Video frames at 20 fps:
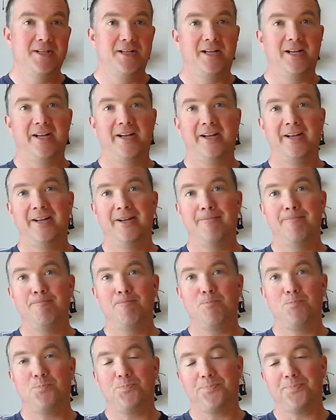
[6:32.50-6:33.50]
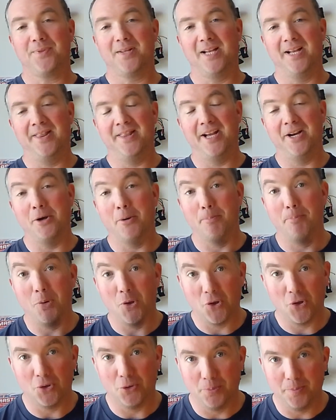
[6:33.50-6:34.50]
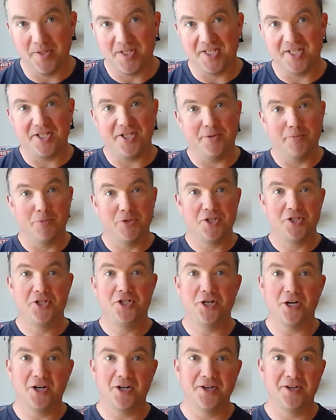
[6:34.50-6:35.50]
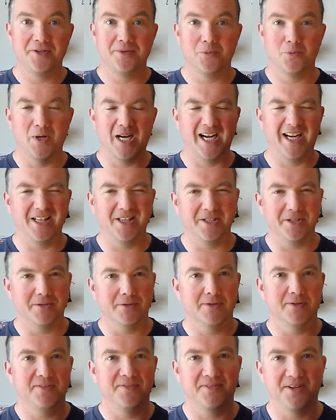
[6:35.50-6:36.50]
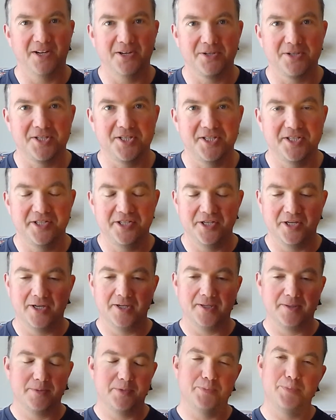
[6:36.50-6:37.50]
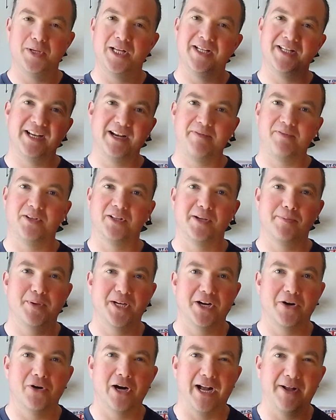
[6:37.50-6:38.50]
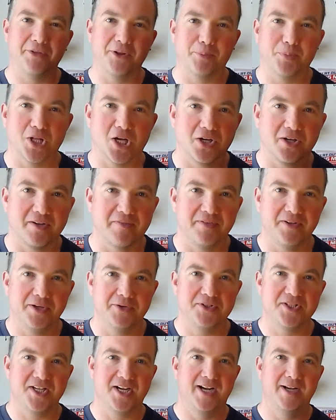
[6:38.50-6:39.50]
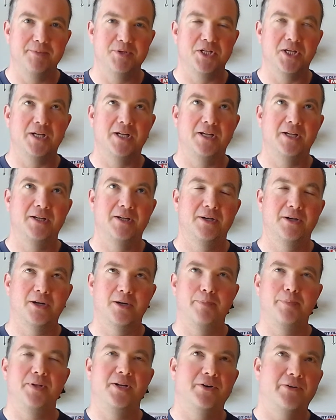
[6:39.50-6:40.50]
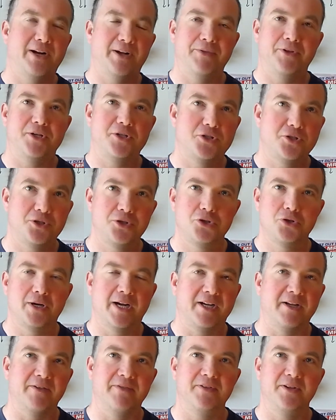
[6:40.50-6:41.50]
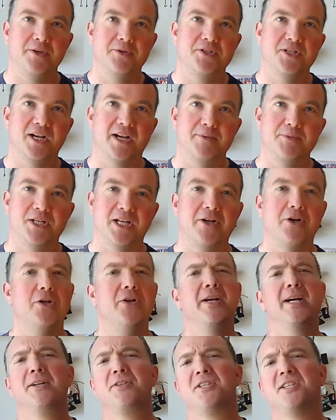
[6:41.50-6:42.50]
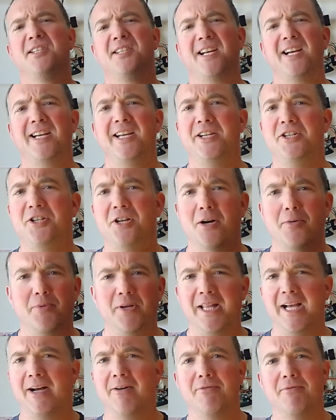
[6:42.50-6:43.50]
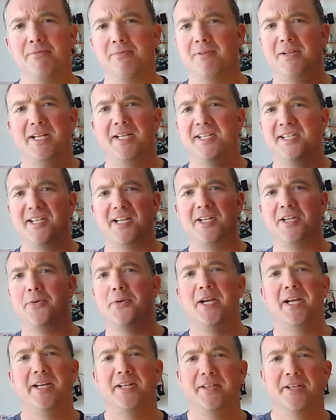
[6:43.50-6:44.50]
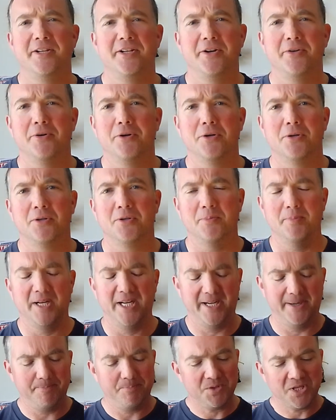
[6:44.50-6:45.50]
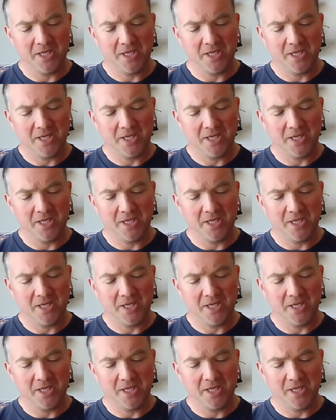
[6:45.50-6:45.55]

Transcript: And then on pole position was John, wily old fox is John. Definitely been around the block a few times, or been around the track a few times. I don't know how to say it, John, without insinuating that you're old, mate.